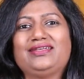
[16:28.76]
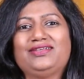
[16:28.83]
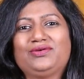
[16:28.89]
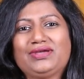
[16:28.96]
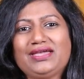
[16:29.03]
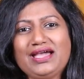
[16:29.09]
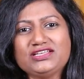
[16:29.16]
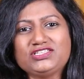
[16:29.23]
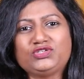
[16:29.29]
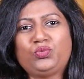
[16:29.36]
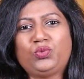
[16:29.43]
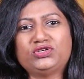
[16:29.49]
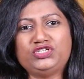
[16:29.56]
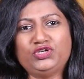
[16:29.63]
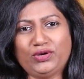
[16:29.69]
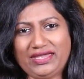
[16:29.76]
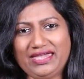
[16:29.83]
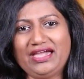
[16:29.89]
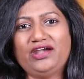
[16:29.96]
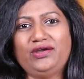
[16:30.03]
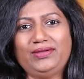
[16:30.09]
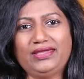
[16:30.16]
You cast what you're
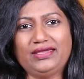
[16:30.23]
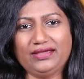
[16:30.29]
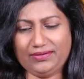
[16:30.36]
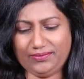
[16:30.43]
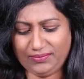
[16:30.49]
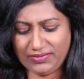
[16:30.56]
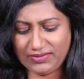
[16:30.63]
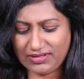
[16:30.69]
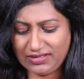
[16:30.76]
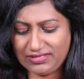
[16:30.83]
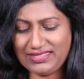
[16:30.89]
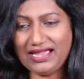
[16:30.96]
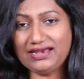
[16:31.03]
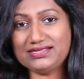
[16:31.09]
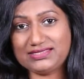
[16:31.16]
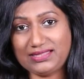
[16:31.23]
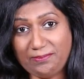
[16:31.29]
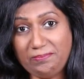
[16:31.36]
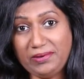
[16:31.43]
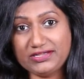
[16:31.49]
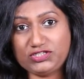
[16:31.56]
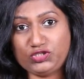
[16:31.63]
carrying. That is the
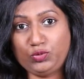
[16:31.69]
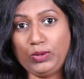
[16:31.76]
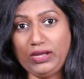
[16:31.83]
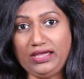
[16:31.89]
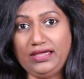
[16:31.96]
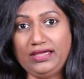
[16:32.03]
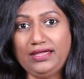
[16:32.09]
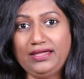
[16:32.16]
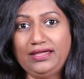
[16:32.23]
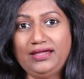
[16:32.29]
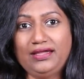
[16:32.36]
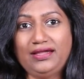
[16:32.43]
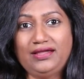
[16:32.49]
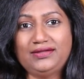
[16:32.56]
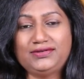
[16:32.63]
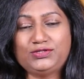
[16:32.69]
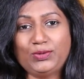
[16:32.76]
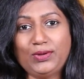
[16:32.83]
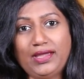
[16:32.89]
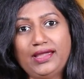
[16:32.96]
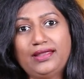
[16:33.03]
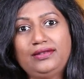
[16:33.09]
best way to
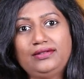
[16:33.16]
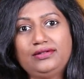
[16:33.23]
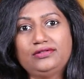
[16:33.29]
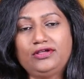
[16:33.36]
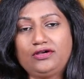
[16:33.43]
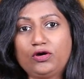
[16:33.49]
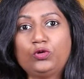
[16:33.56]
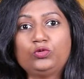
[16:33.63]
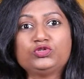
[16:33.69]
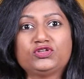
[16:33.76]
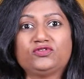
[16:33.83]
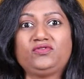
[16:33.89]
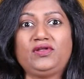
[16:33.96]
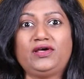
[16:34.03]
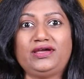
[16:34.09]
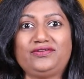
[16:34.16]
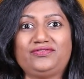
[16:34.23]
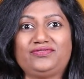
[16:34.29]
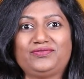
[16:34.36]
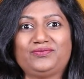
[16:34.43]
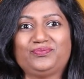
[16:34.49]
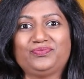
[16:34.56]
handle the course of life.